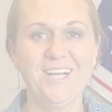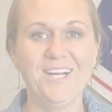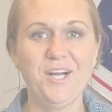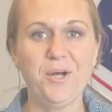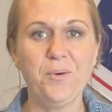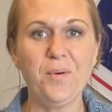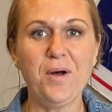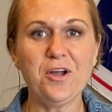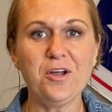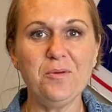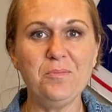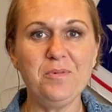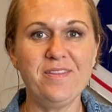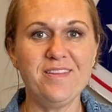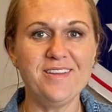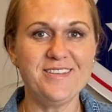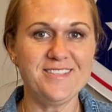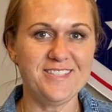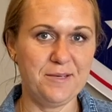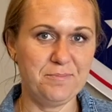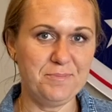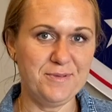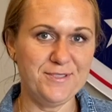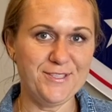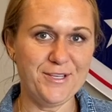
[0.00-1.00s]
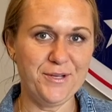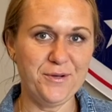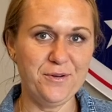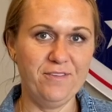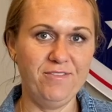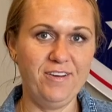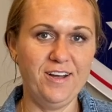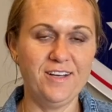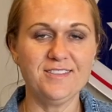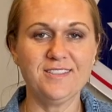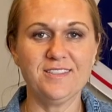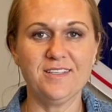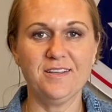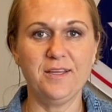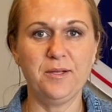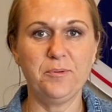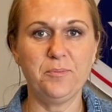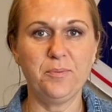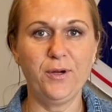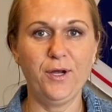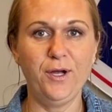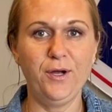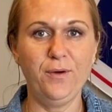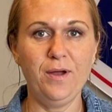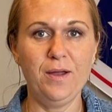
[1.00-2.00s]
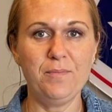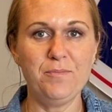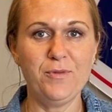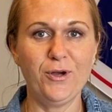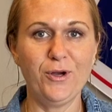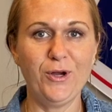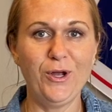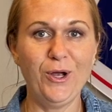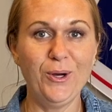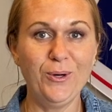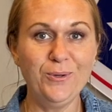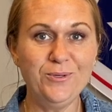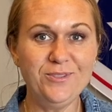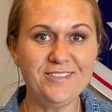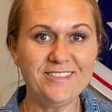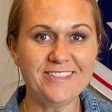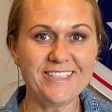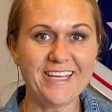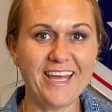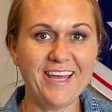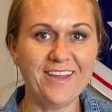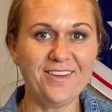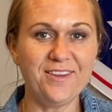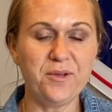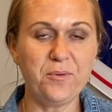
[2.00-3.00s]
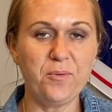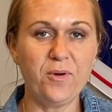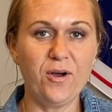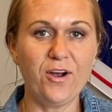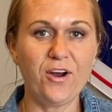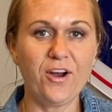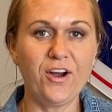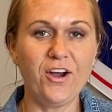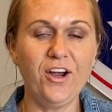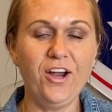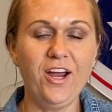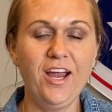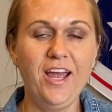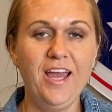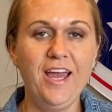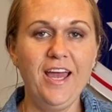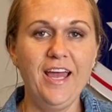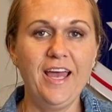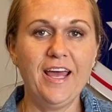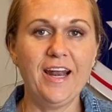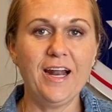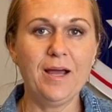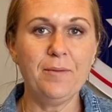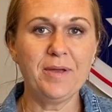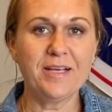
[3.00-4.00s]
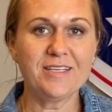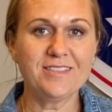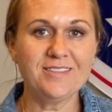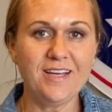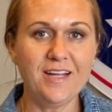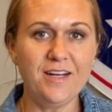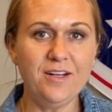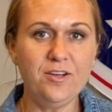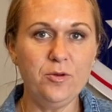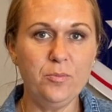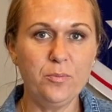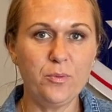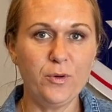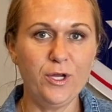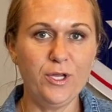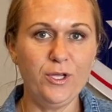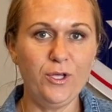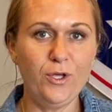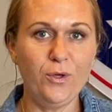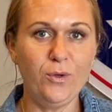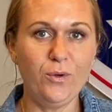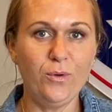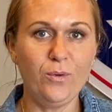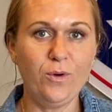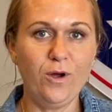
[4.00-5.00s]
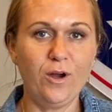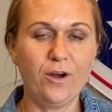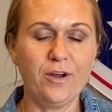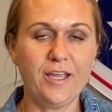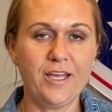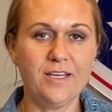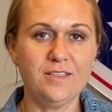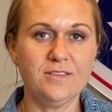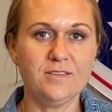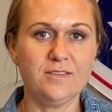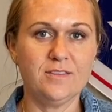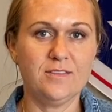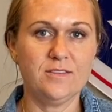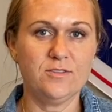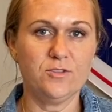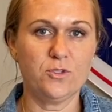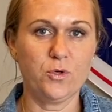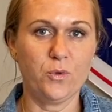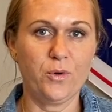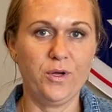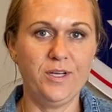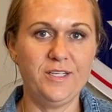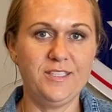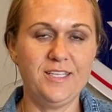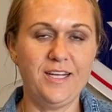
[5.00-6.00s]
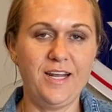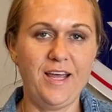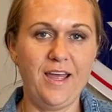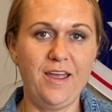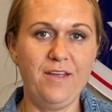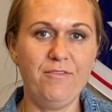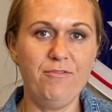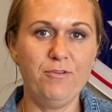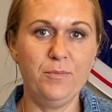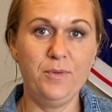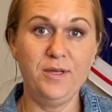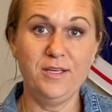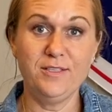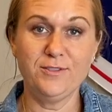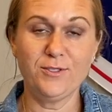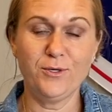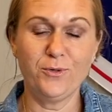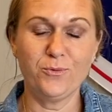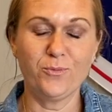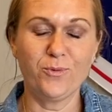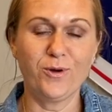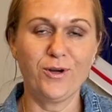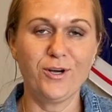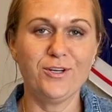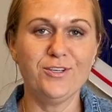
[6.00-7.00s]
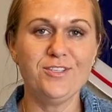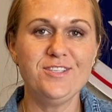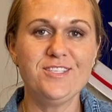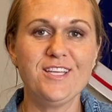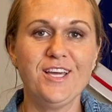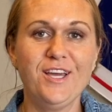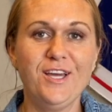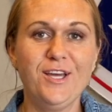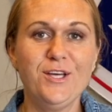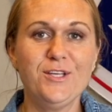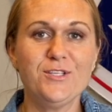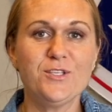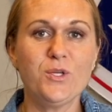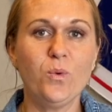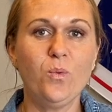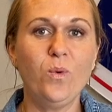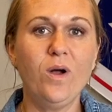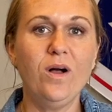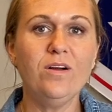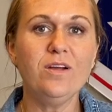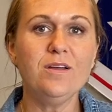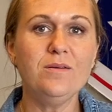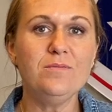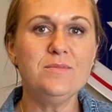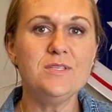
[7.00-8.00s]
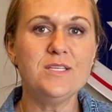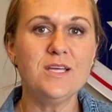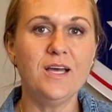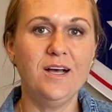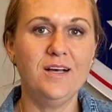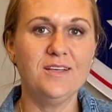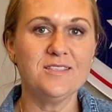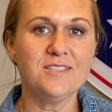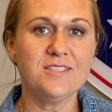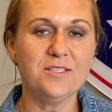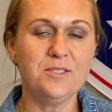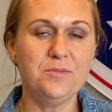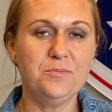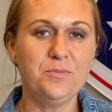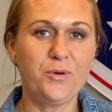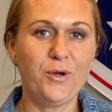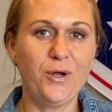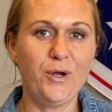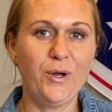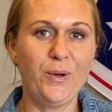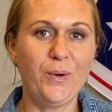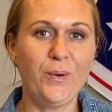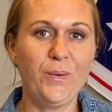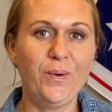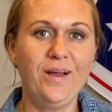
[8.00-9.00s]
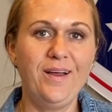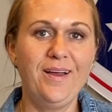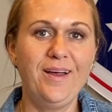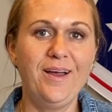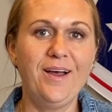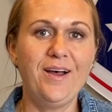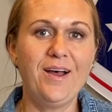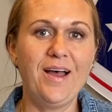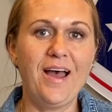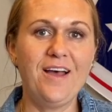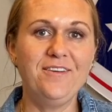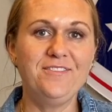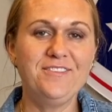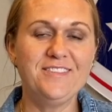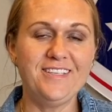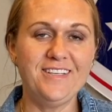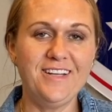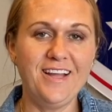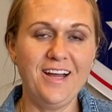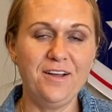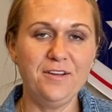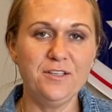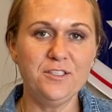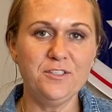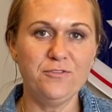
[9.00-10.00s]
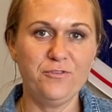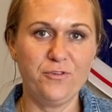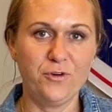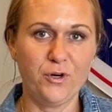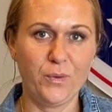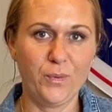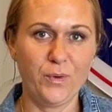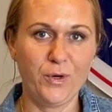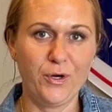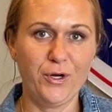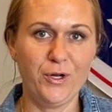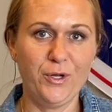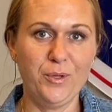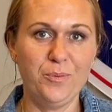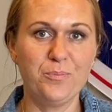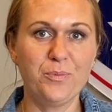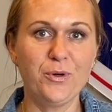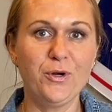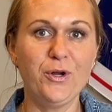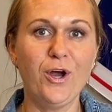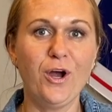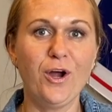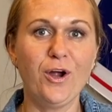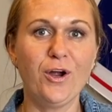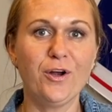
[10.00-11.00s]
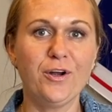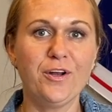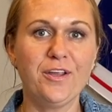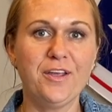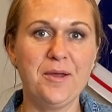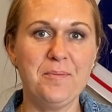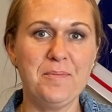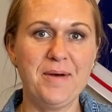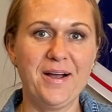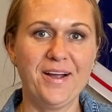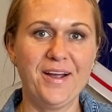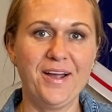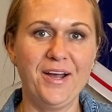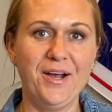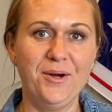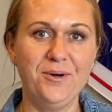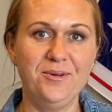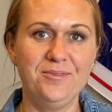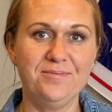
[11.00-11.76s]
Welcome to this episode of Hustle and Pro. I'm your host, Kelly Walker, and I'm excited to bring you our guest story today from his own words. So welcome to Hustle and Pro, FC Dallas forward, Bernard Kamungo.